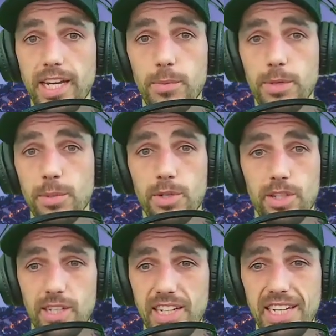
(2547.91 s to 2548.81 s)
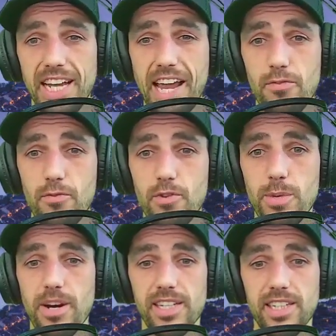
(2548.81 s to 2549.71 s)
in the morning and
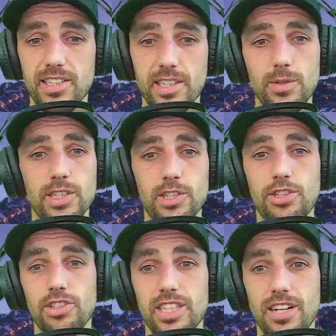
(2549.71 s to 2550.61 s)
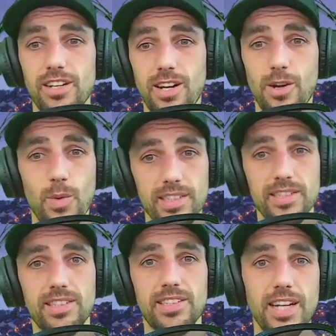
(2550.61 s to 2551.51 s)
everybody is out in the street all at once.